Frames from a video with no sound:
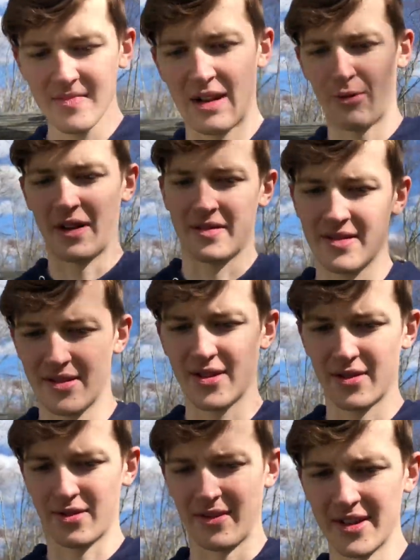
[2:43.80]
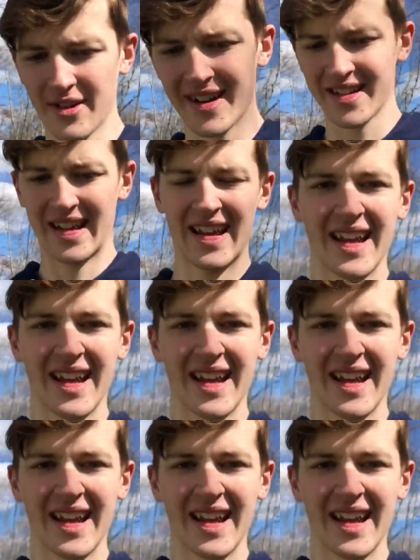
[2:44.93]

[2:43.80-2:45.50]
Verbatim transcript: what, three tries?